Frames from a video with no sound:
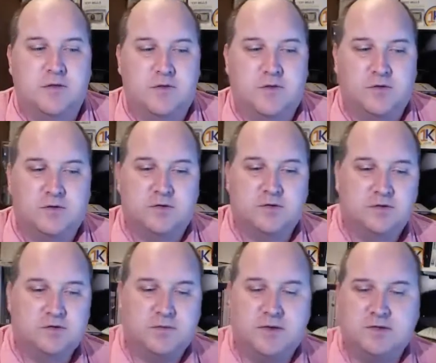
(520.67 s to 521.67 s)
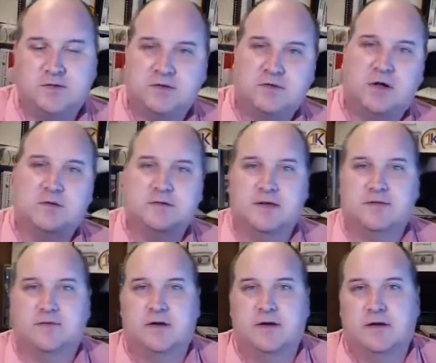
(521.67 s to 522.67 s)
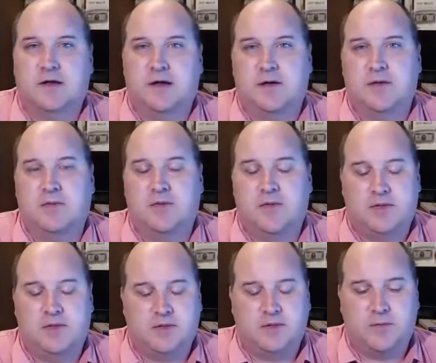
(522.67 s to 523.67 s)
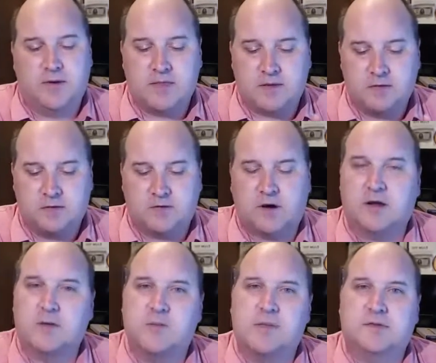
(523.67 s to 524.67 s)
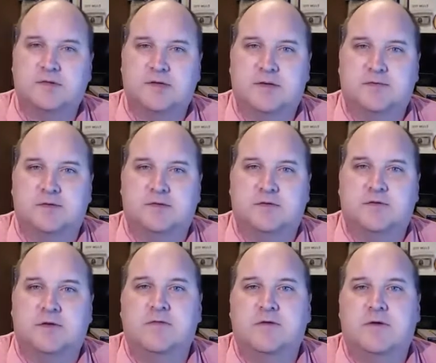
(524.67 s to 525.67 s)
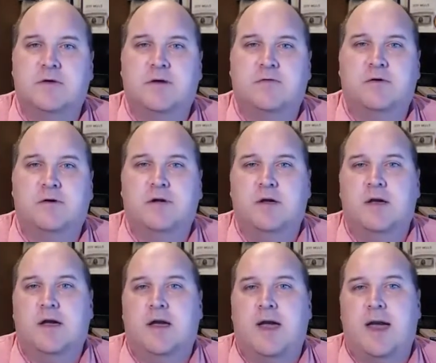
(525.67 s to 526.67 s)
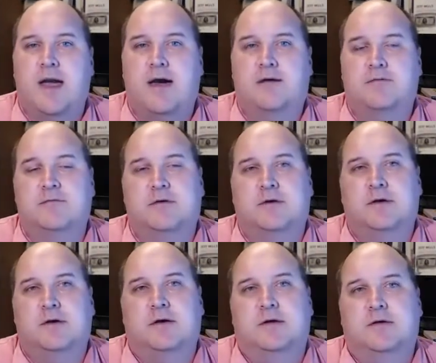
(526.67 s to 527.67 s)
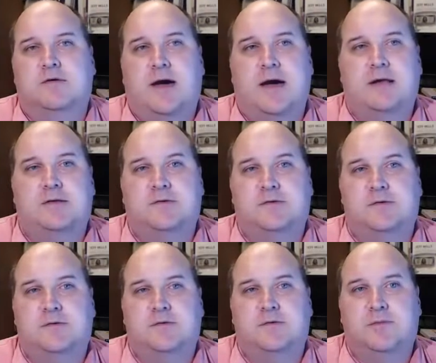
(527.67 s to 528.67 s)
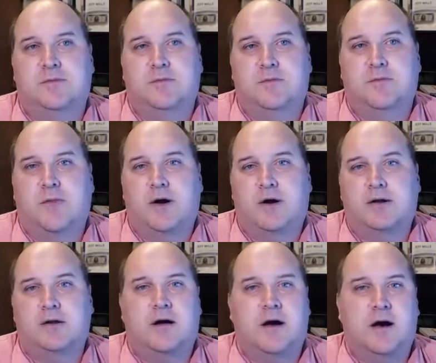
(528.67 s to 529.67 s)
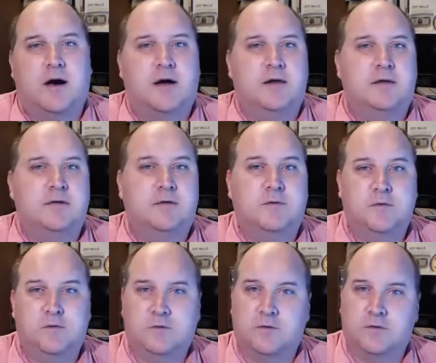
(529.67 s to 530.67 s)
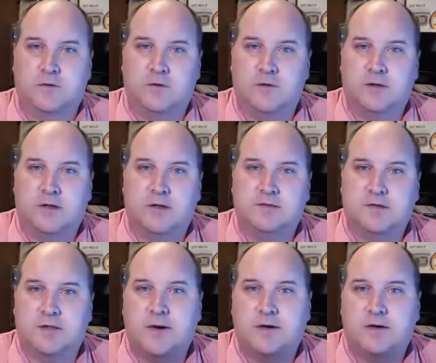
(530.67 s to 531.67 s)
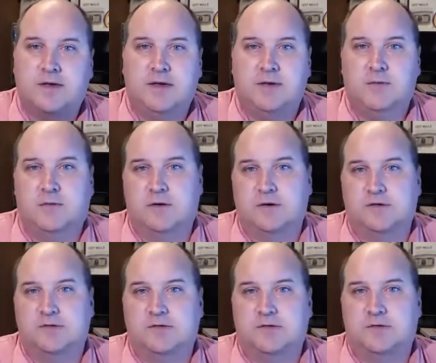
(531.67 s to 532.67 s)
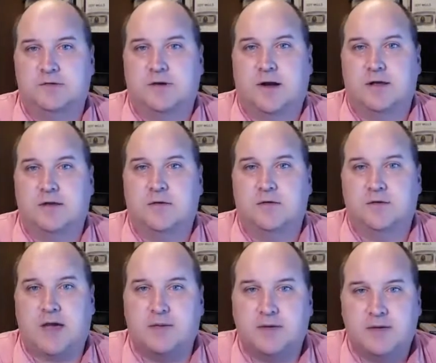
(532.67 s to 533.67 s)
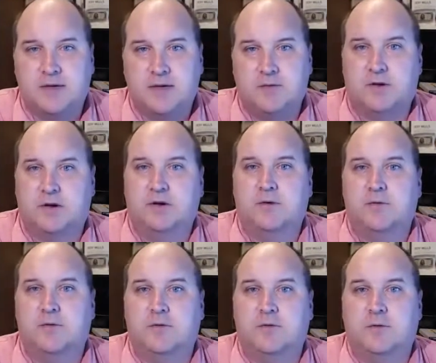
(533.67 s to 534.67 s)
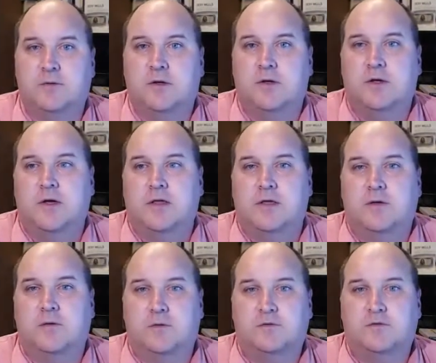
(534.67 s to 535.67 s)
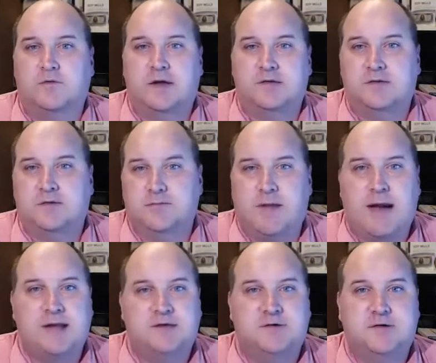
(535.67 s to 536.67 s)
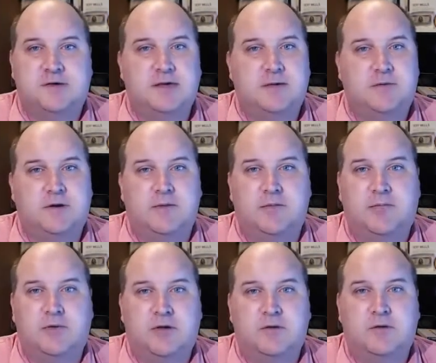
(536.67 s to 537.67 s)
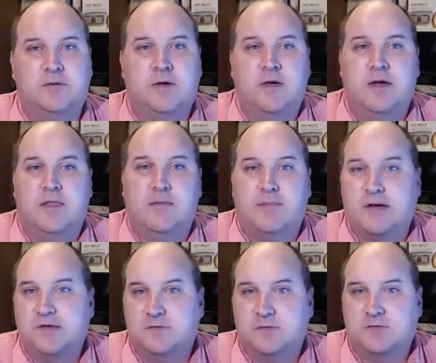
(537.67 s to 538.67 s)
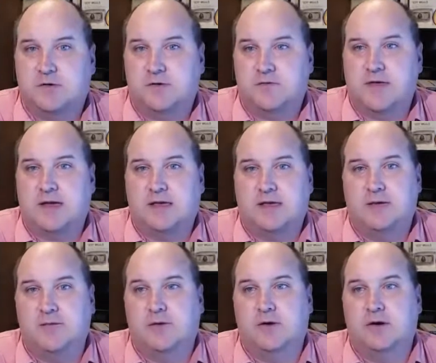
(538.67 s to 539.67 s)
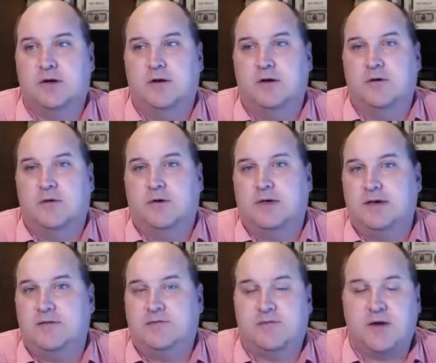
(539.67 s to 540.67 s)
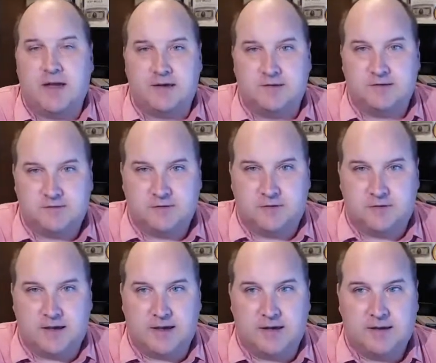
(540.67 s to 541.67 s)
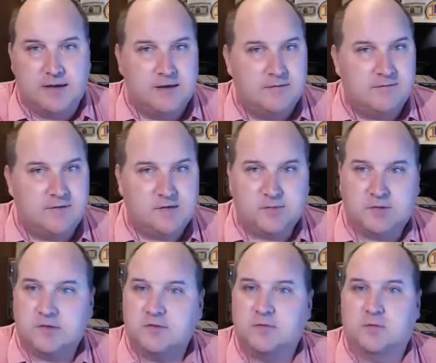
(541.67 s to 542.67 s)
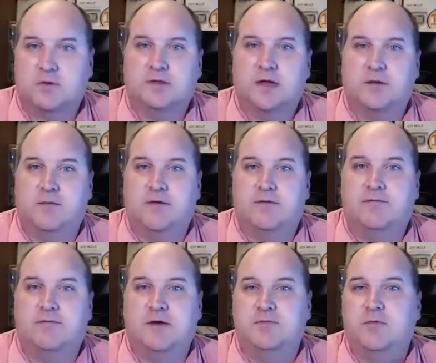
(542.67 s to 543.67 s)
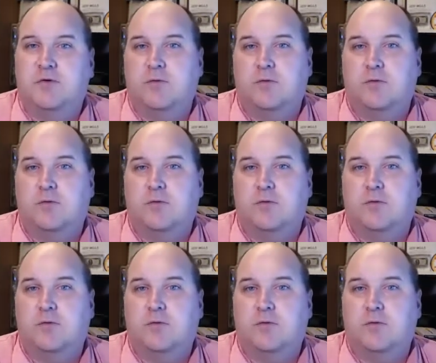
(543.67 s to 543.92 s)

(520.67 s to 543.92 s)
there's there's it's it's all different. Um, the way that you target people is different. So if any of you ever have tried to market on Google, it's all about keywords. All right, you, you type a keyword into Google, and then Google tries to match your keyword and bring you the best result of that keyword or key phrase. Okay, Facebook doesn't work that way. Facebook